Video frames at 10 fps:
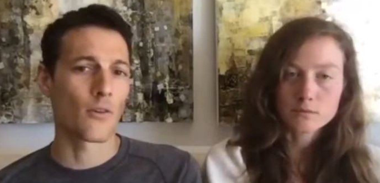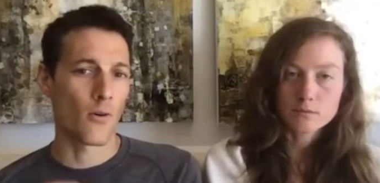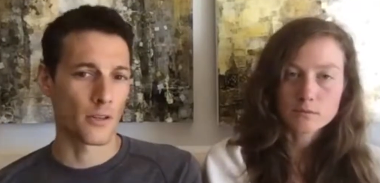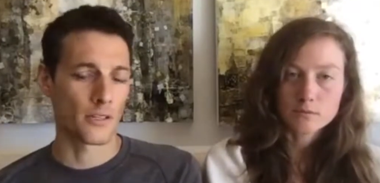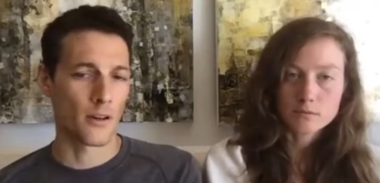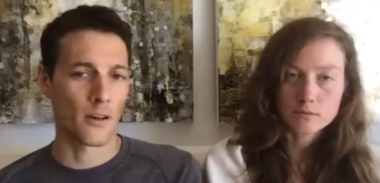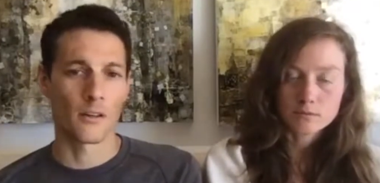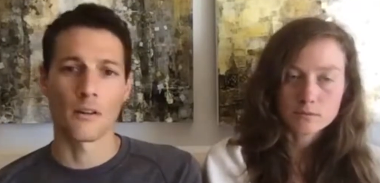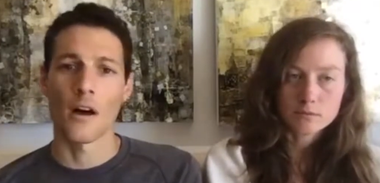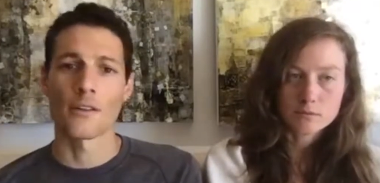Speaker 1: cortisol,
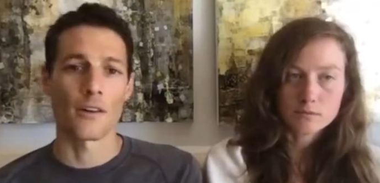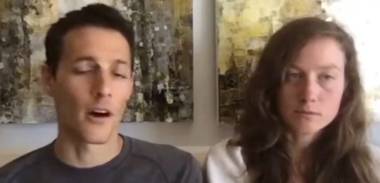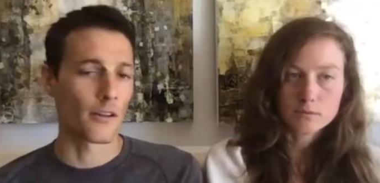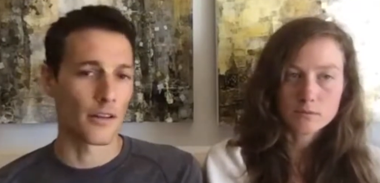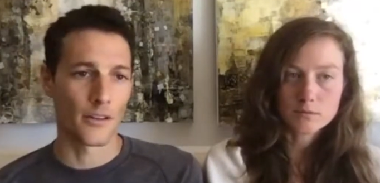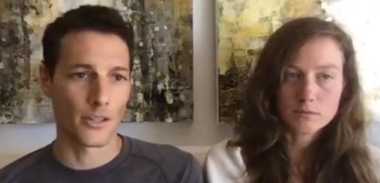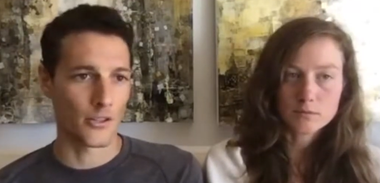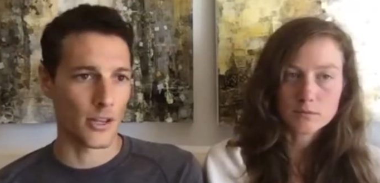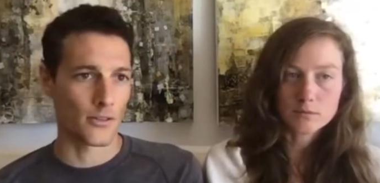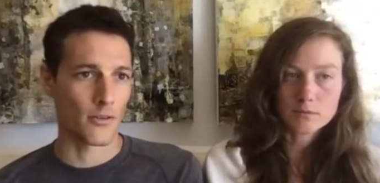all the, all the other
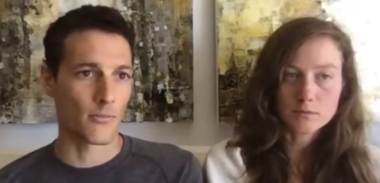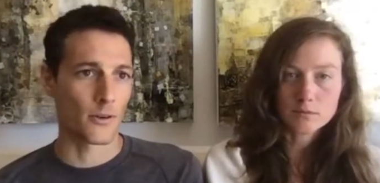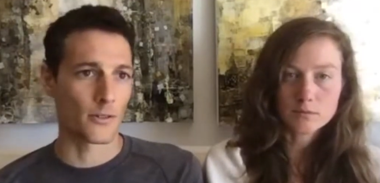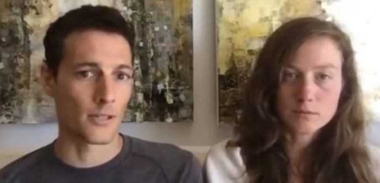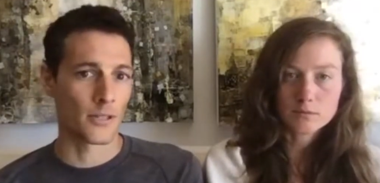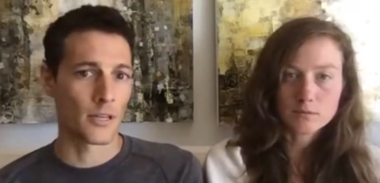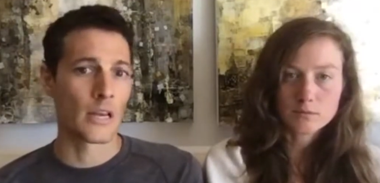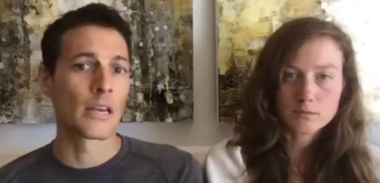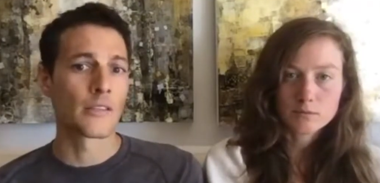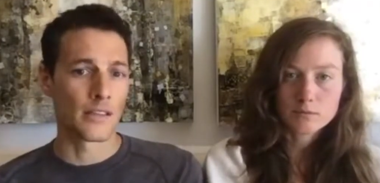stress hormones.
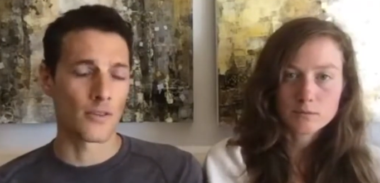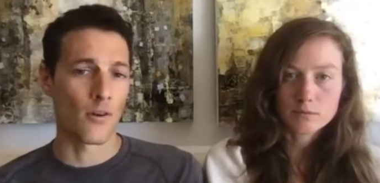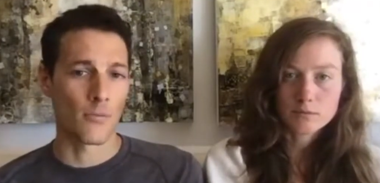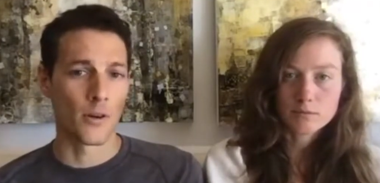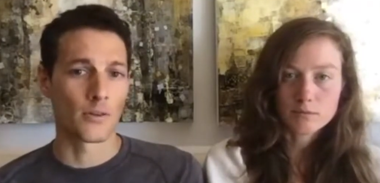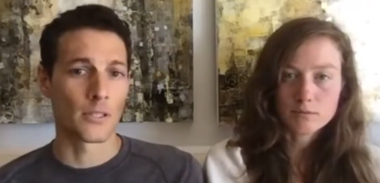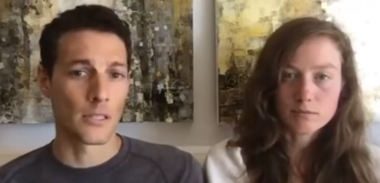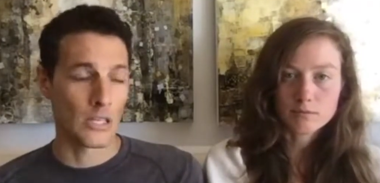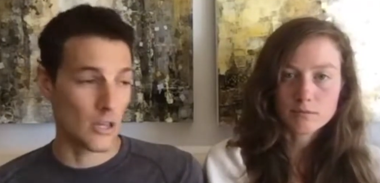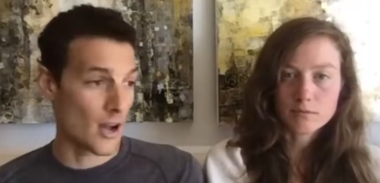These hormones
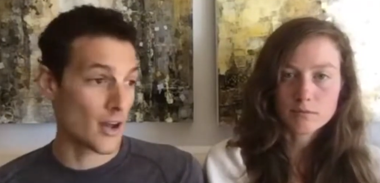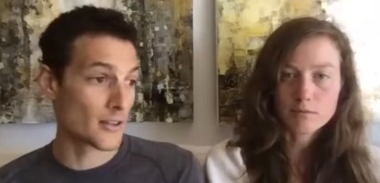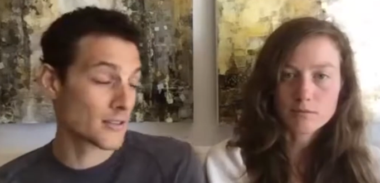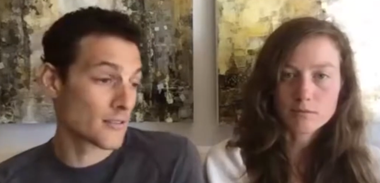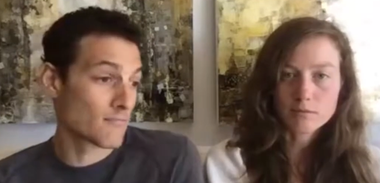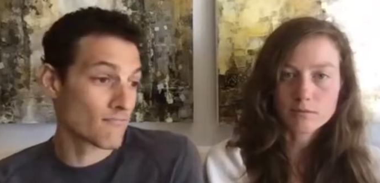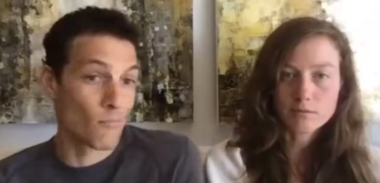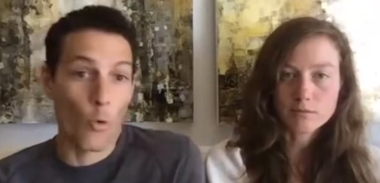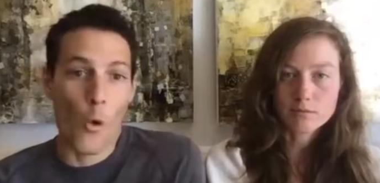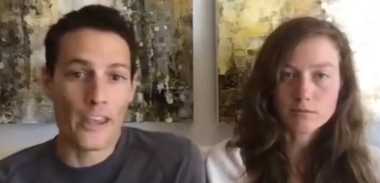cause
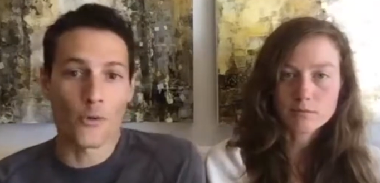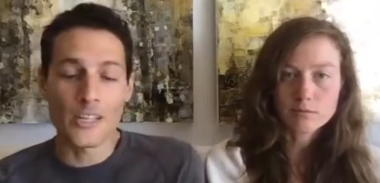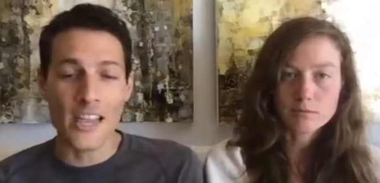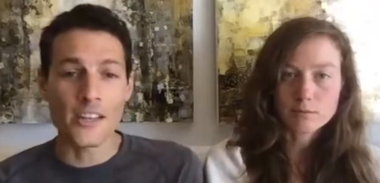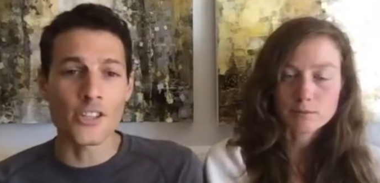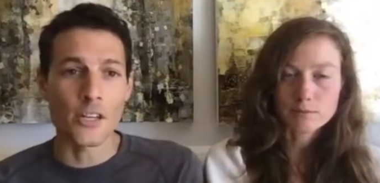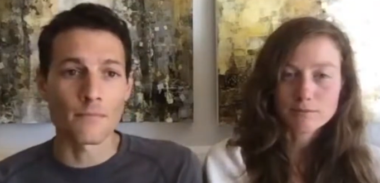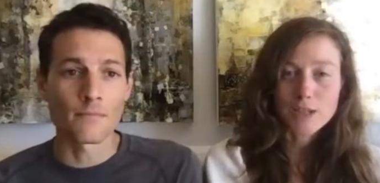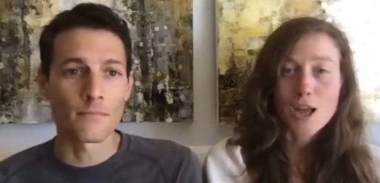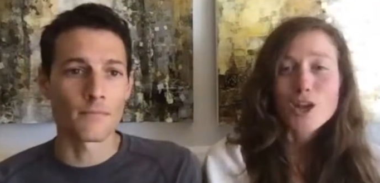weight retention.
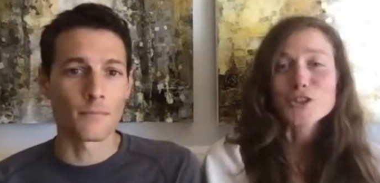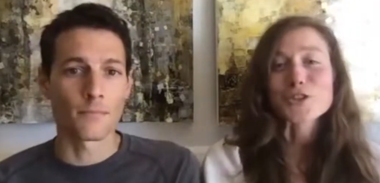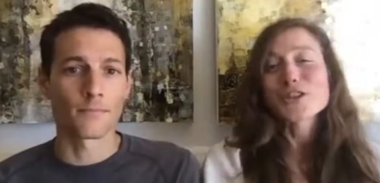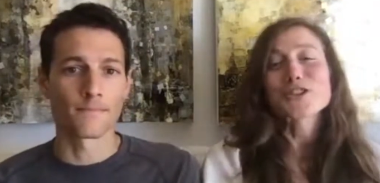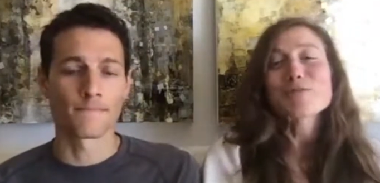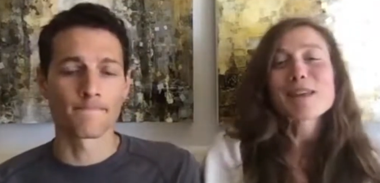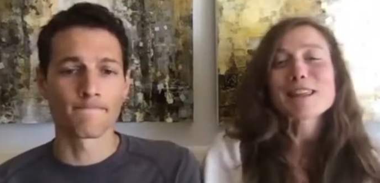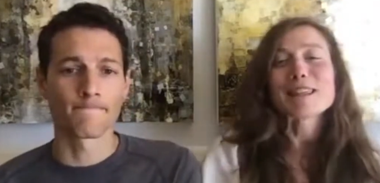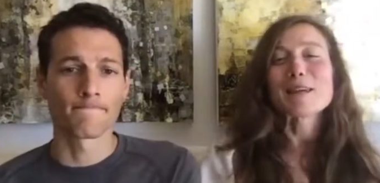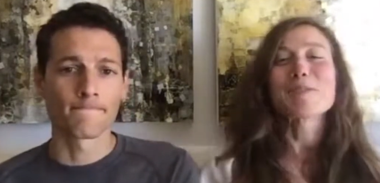
Speaker 2: So this should be
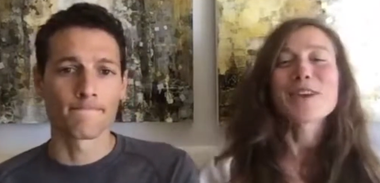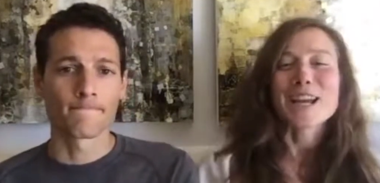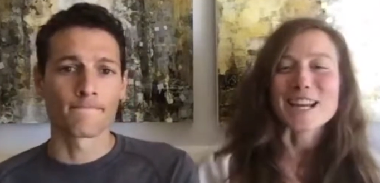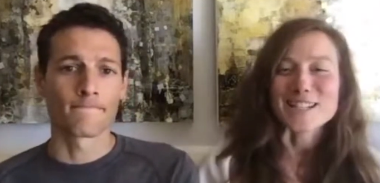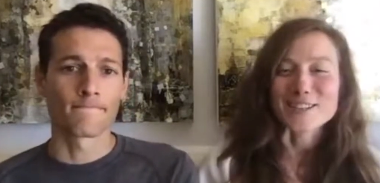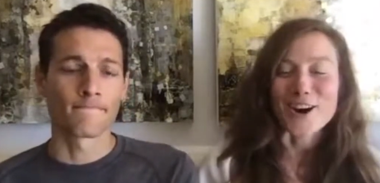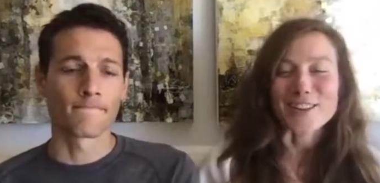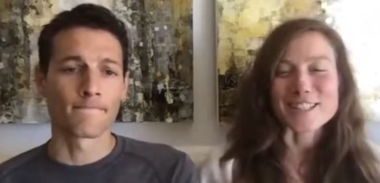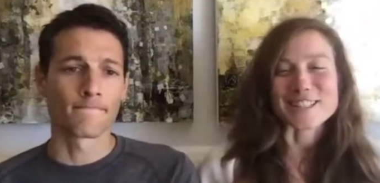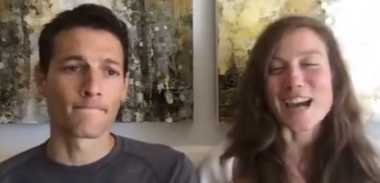liberating to all the
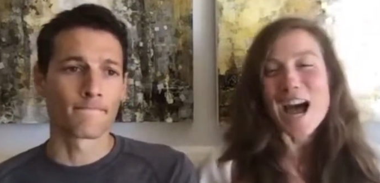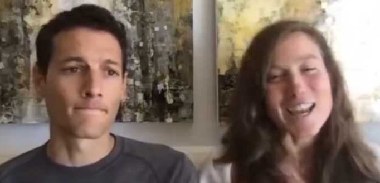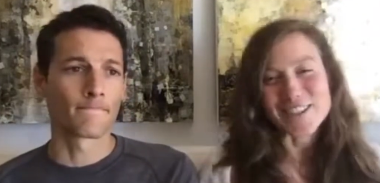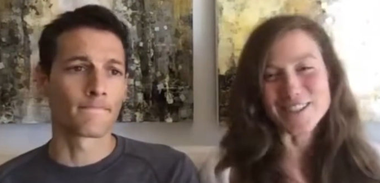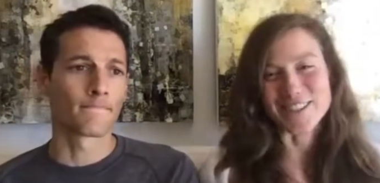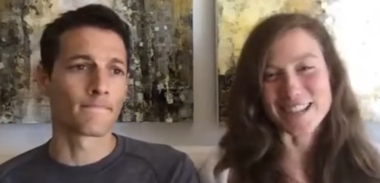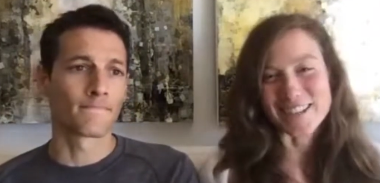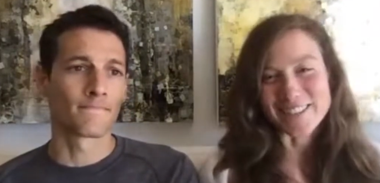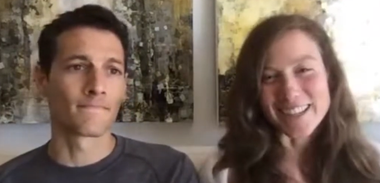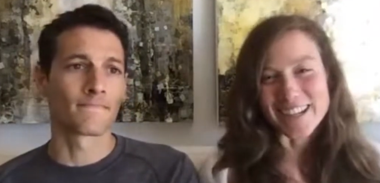dieters out
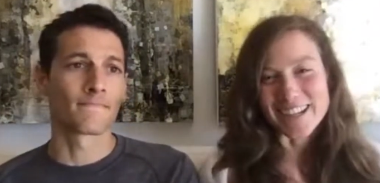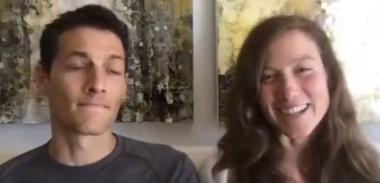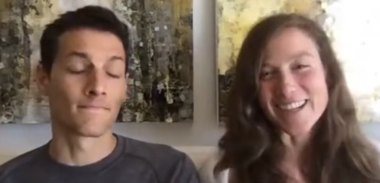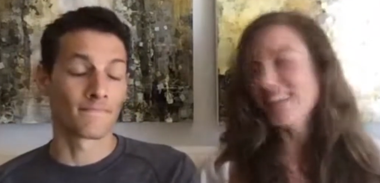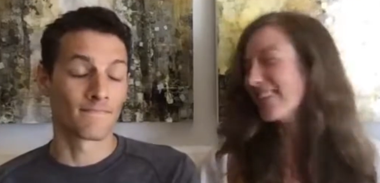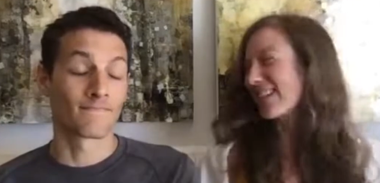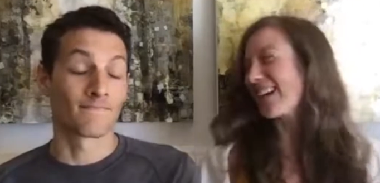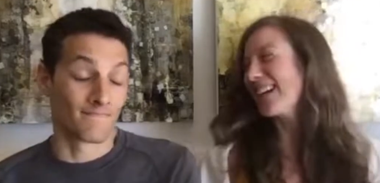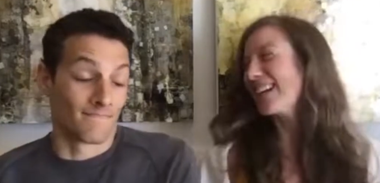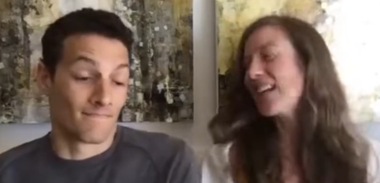there,
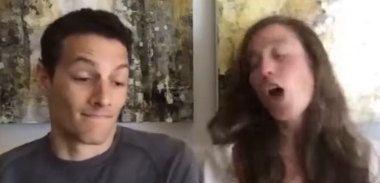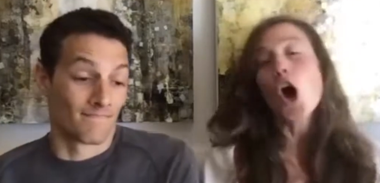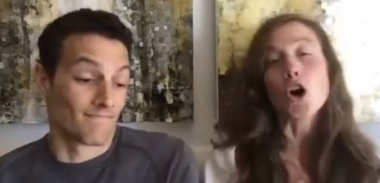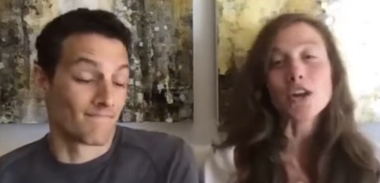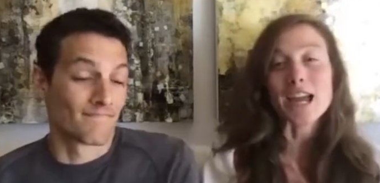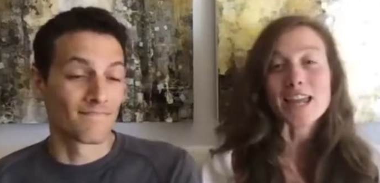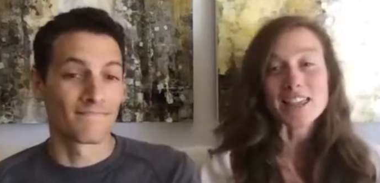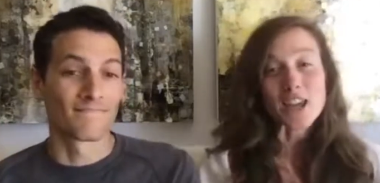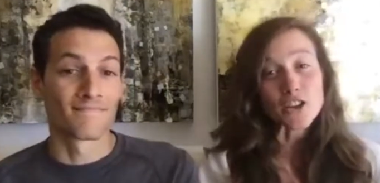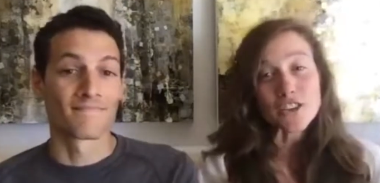right? Okay, the
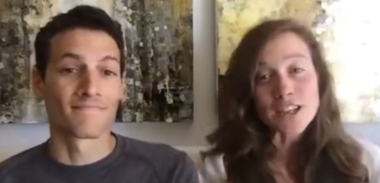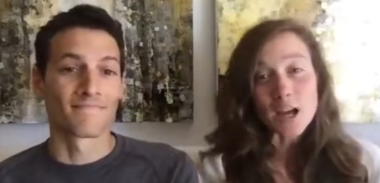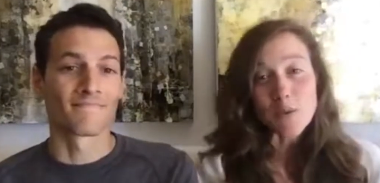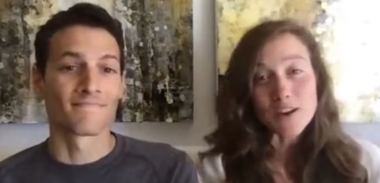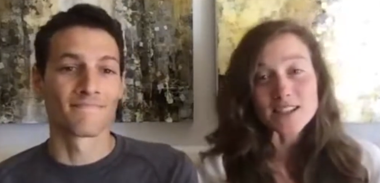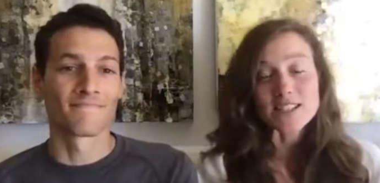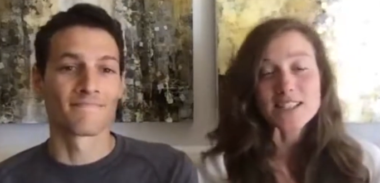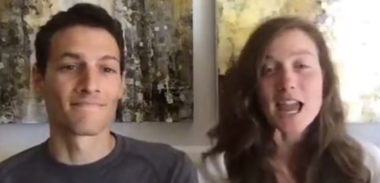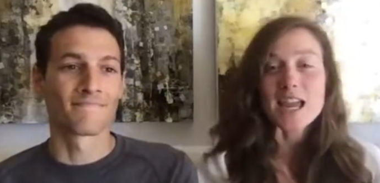other thing I wanted to say